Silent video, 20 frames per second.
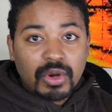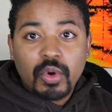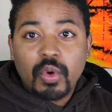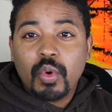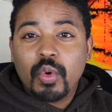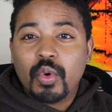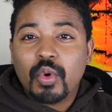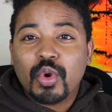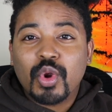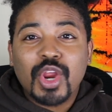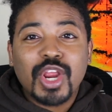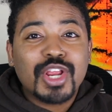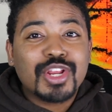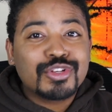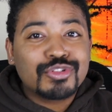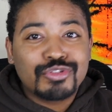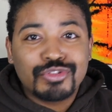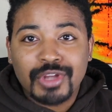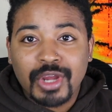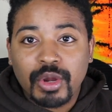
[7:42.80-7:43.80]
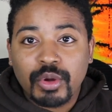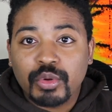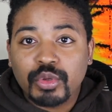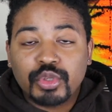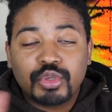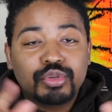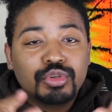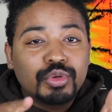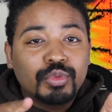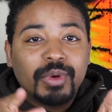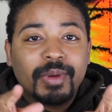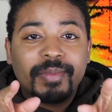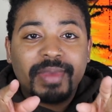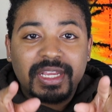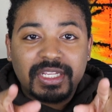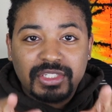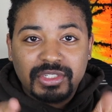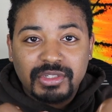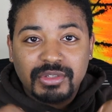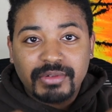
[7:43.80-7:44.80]
Or don't. You do what
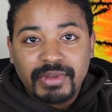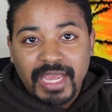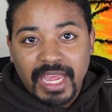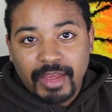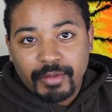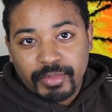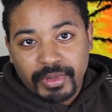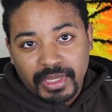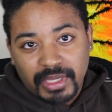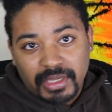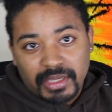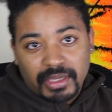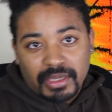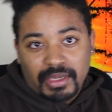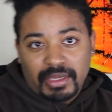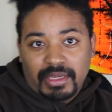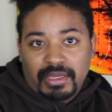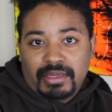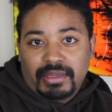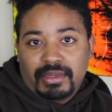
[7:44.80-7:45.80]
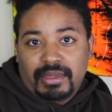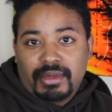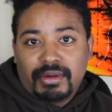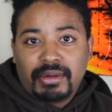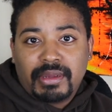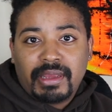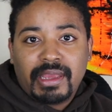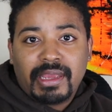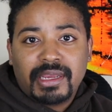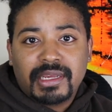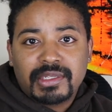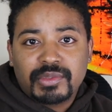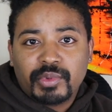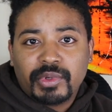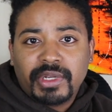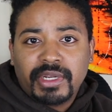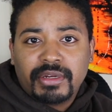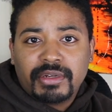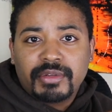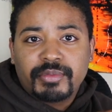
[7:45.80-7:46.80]
makes you happy. Okay, because
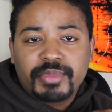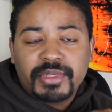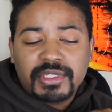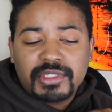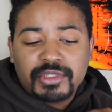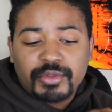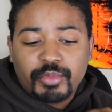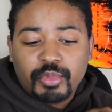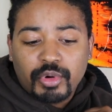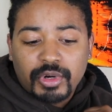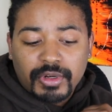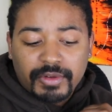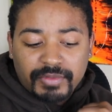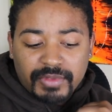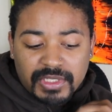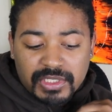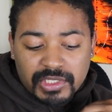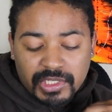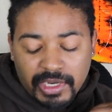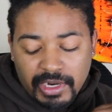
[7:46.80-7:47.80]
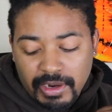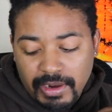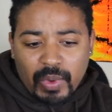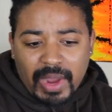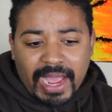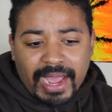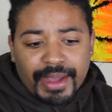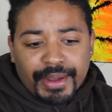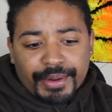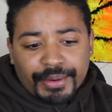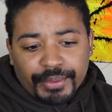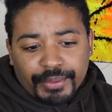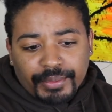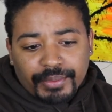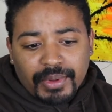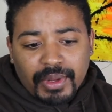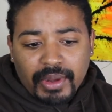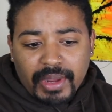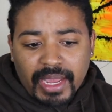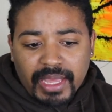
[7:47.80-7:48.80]
we're here to be supportive this year. Wow.
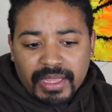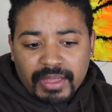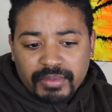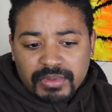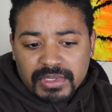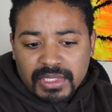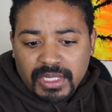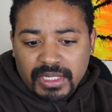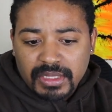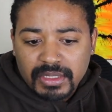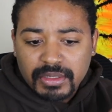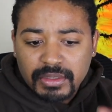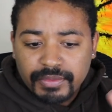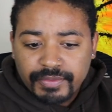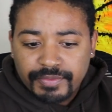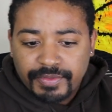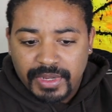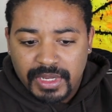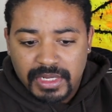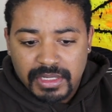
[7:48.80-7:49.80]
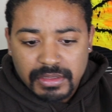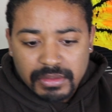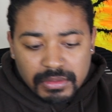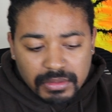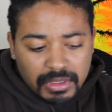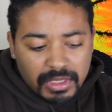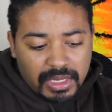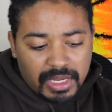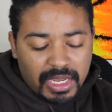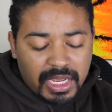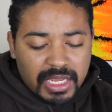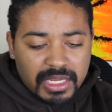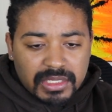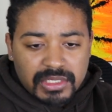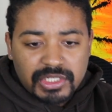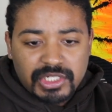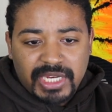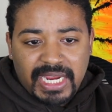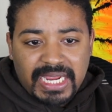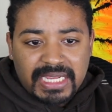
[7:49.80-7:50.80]
Okay, that was like a little fun,
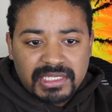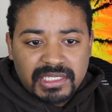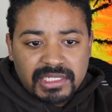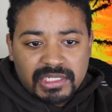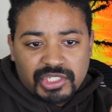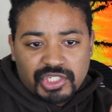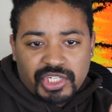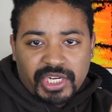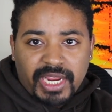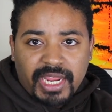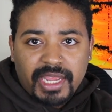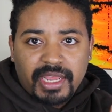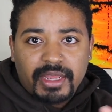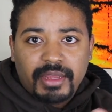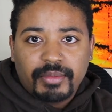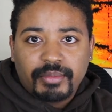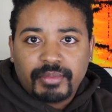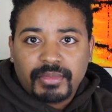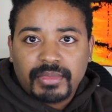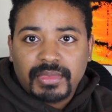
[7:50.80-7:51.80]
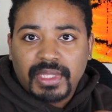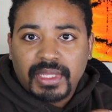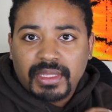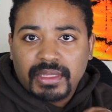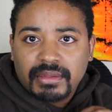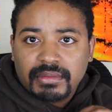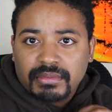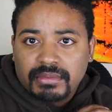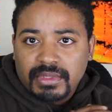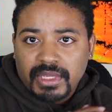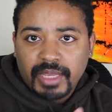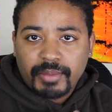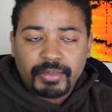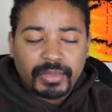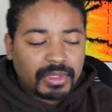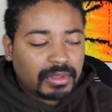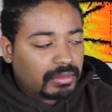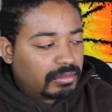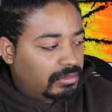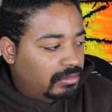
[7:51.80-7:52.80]
jazzy jam. That
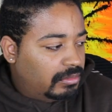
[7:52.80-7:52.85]
can be...